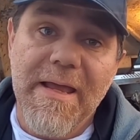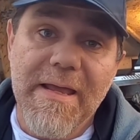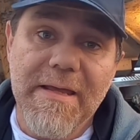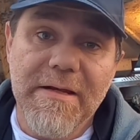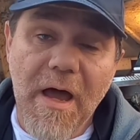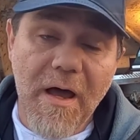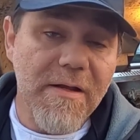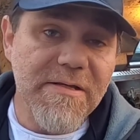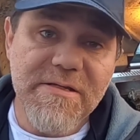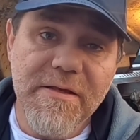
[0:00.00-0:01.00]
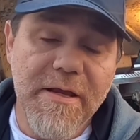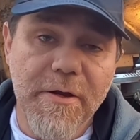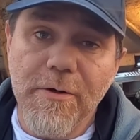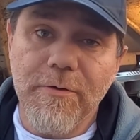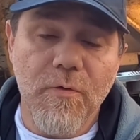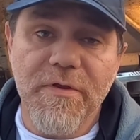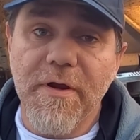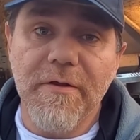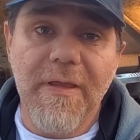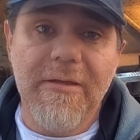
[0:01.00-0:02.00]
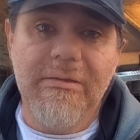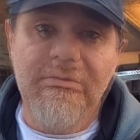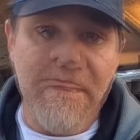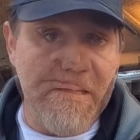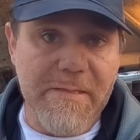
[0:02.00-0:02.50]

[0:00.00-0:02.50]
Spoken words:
and honestly here in North Carolina, I mean,